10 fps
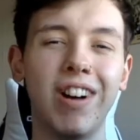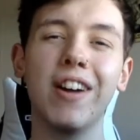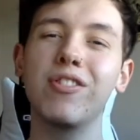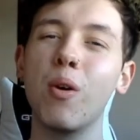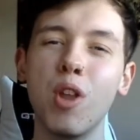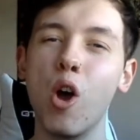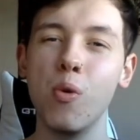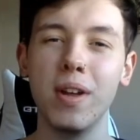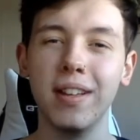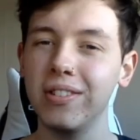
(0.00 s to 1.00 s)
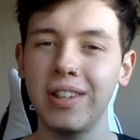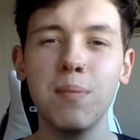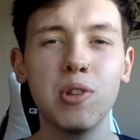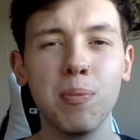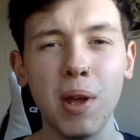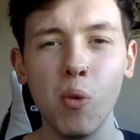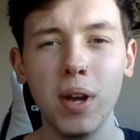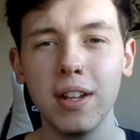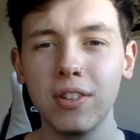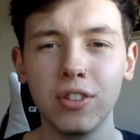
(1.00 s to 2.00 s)
I don't know. It seems a bit
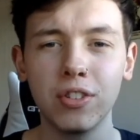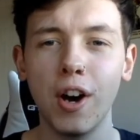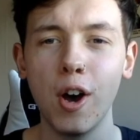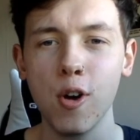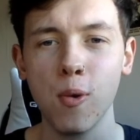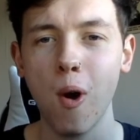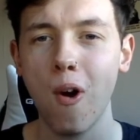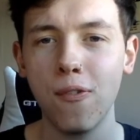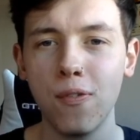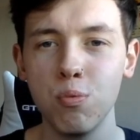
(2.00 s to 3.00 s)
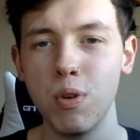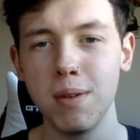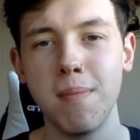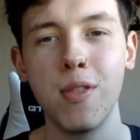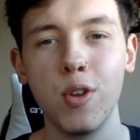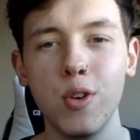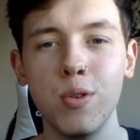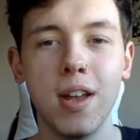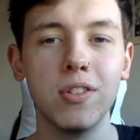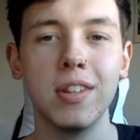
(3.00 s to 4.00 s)
weird to start her off with Amanda
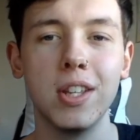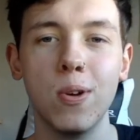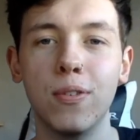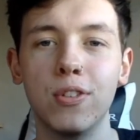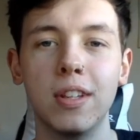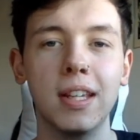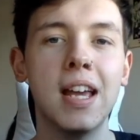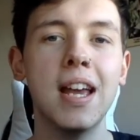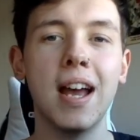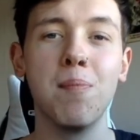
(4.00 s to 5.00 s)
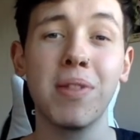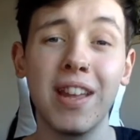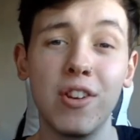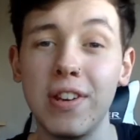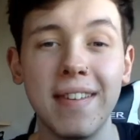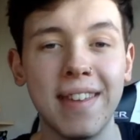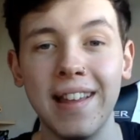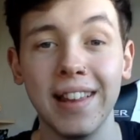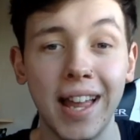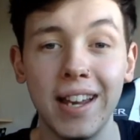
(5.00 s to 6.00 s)
Nunes in the UFC and potentially
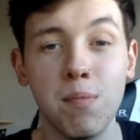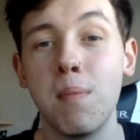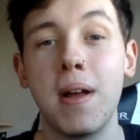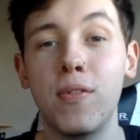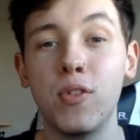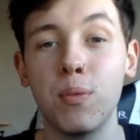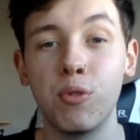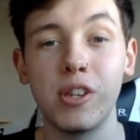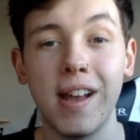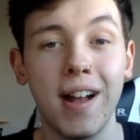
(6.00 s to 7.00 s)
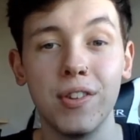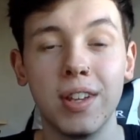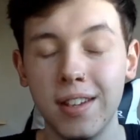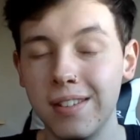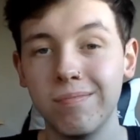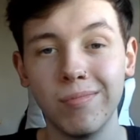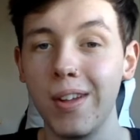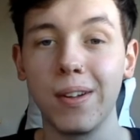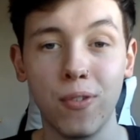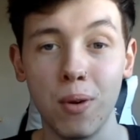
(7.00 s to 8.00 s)
kill any momentum she has,
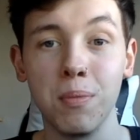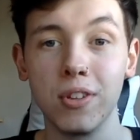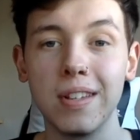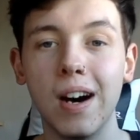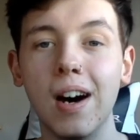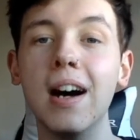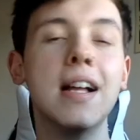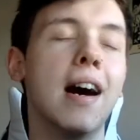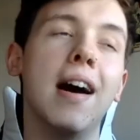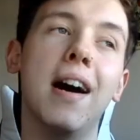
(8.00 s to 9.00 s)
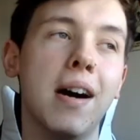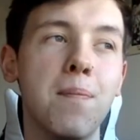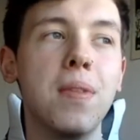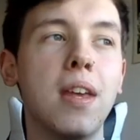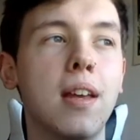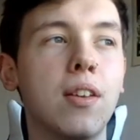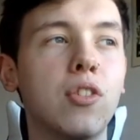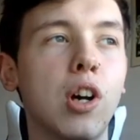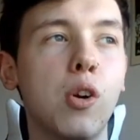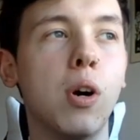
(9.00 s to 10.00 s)
like, from the start.
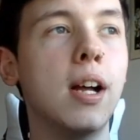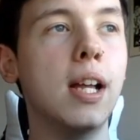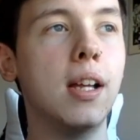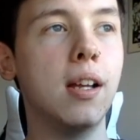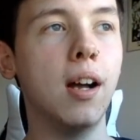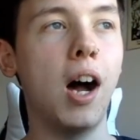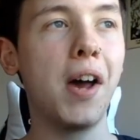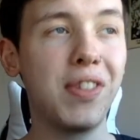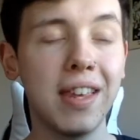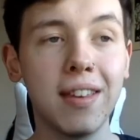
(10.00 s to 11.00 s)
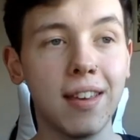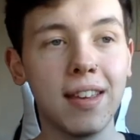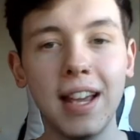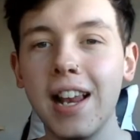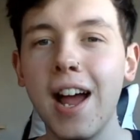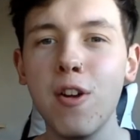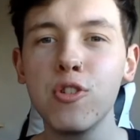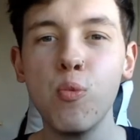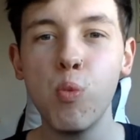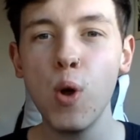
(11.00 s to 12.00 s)
So I think Kayla
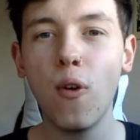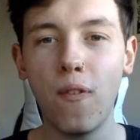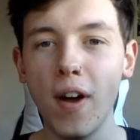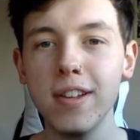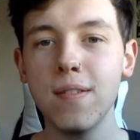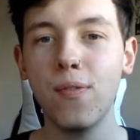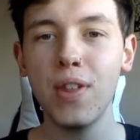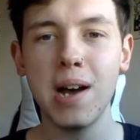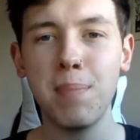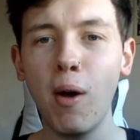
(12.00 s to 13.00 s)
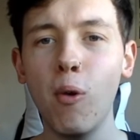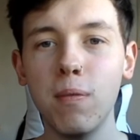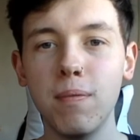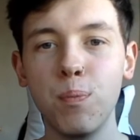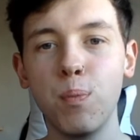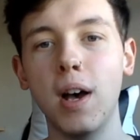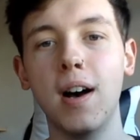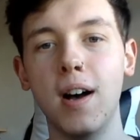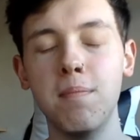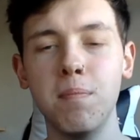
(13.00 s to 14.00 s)
Harrison will fight for that belt.
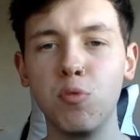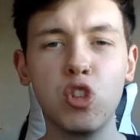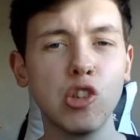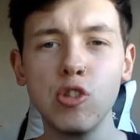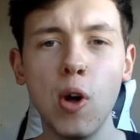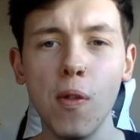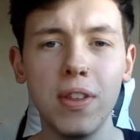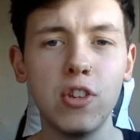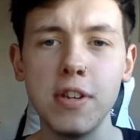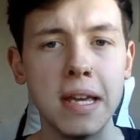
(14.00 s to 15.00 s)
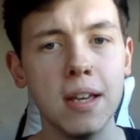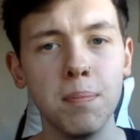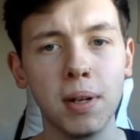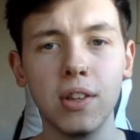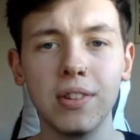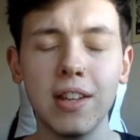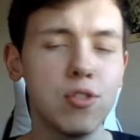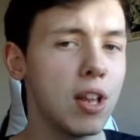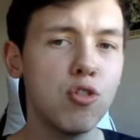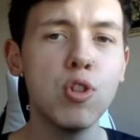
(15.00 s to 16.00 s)
Just not this year, because
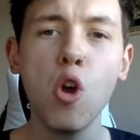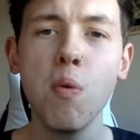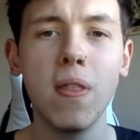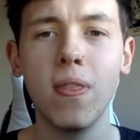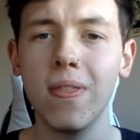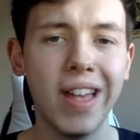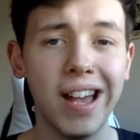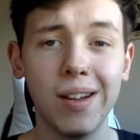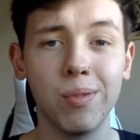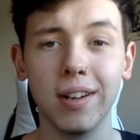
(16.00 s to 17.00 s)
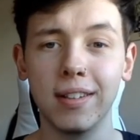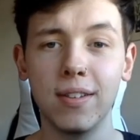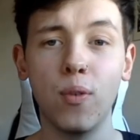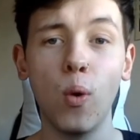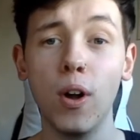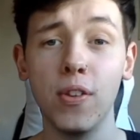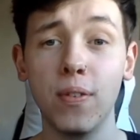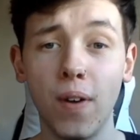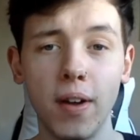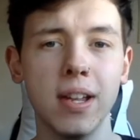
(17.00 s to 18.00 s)
there's no one there really for her to
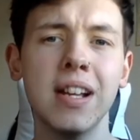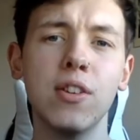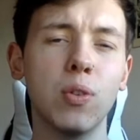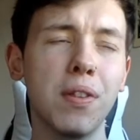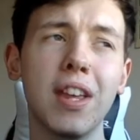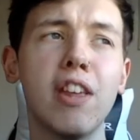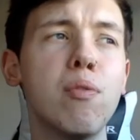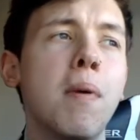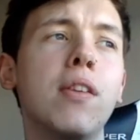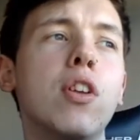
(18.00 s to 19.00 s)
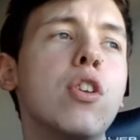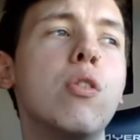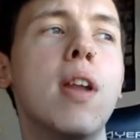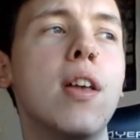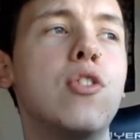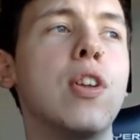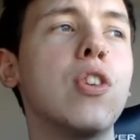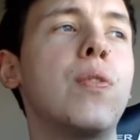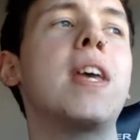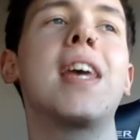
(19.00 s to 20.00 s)
fight. So I think if Amanda Nunes
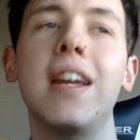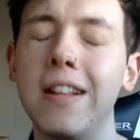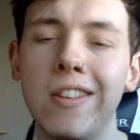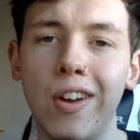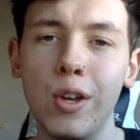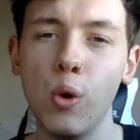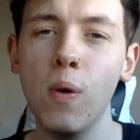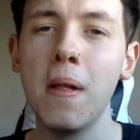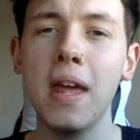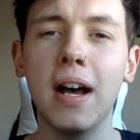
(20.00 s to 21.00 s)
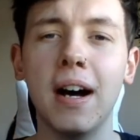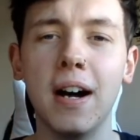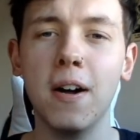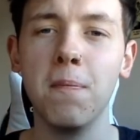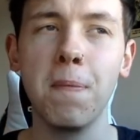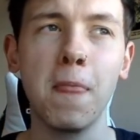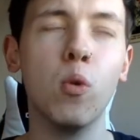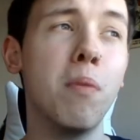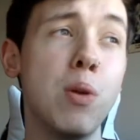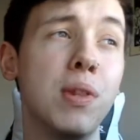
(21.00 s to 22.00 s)
does vacate the title, or
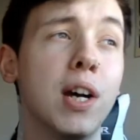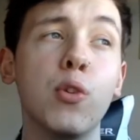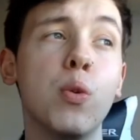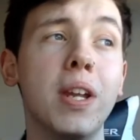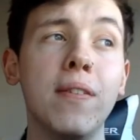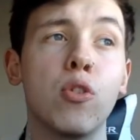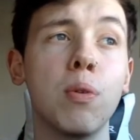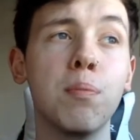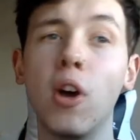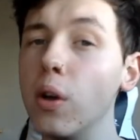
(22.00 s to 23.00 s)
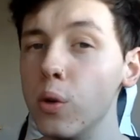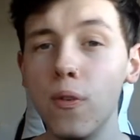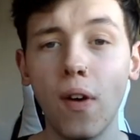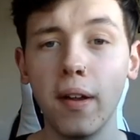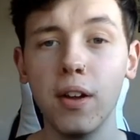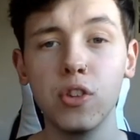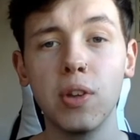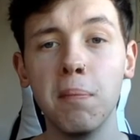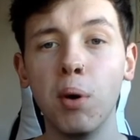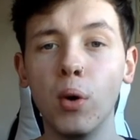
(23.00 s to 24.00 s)
maybe they'll do an interim title fight at
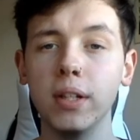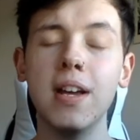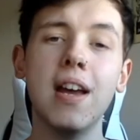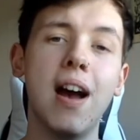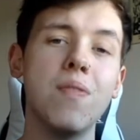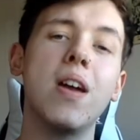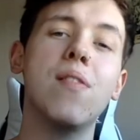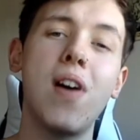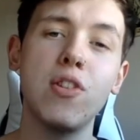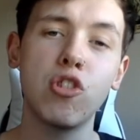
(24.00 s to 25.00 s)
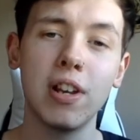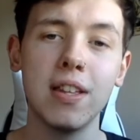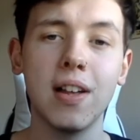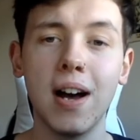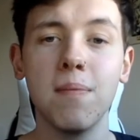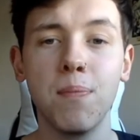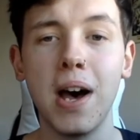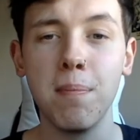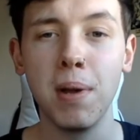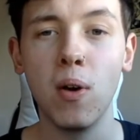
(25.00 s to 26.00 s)
some point, and then eventually that
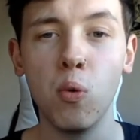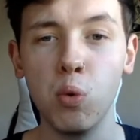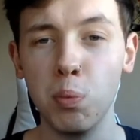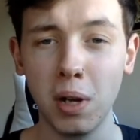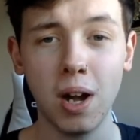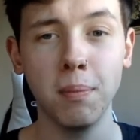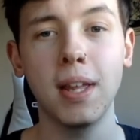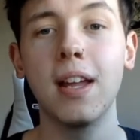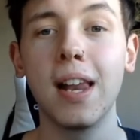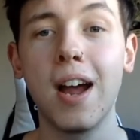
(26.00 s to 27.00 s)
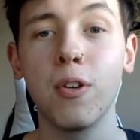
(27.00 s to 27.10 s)
belt will become Kayla